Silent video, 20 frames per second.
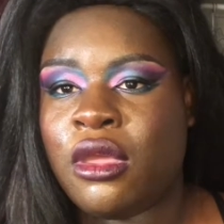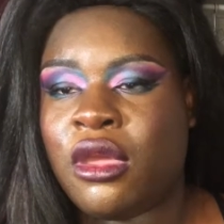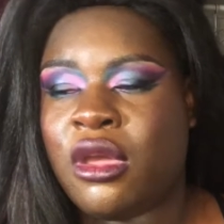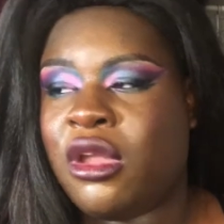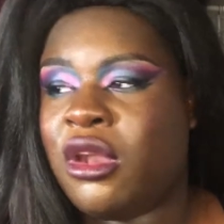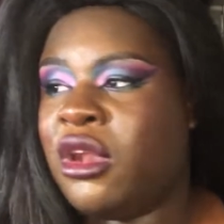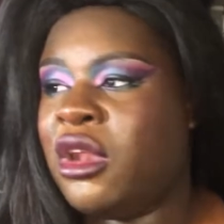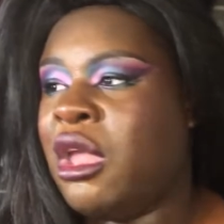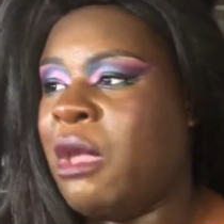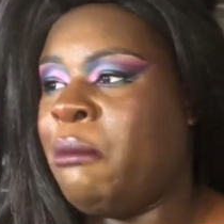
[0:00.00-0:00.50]

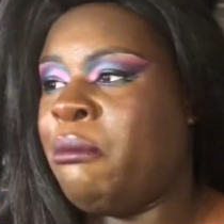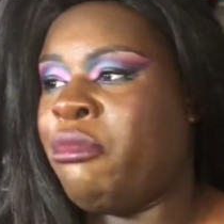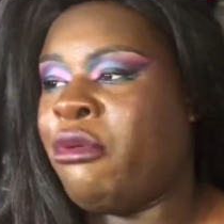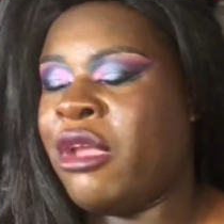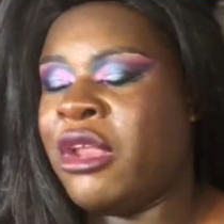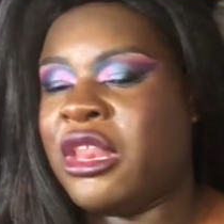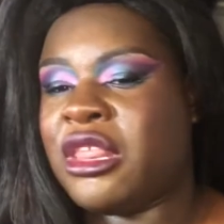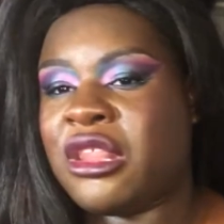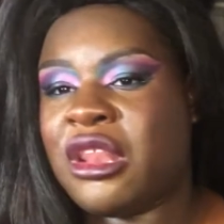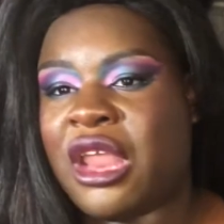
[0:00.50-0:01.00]
Hold on, let me
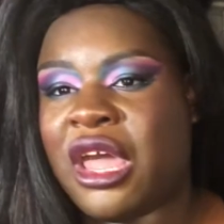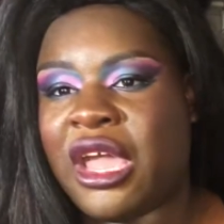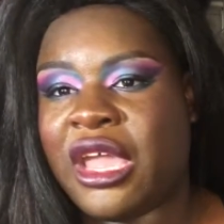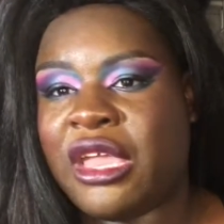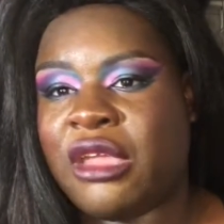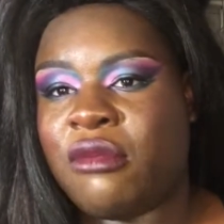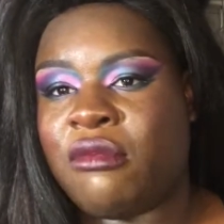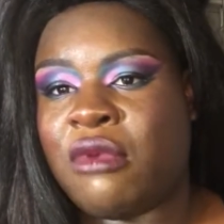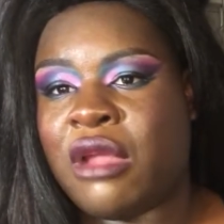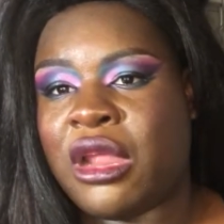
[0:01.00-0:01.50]
bring this light
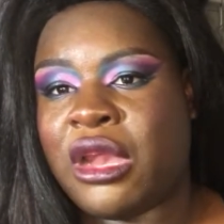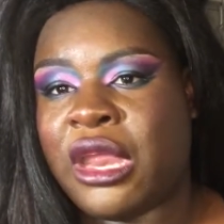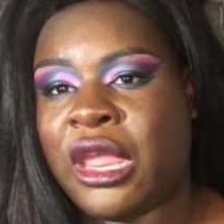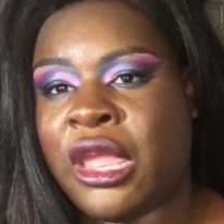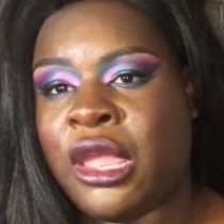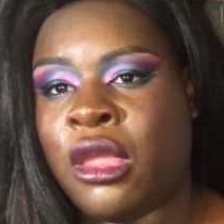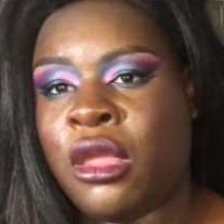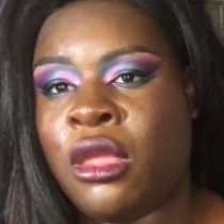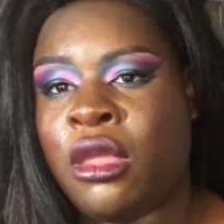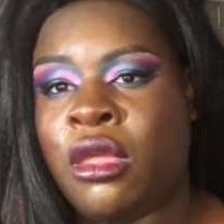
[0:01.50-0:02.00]
right there.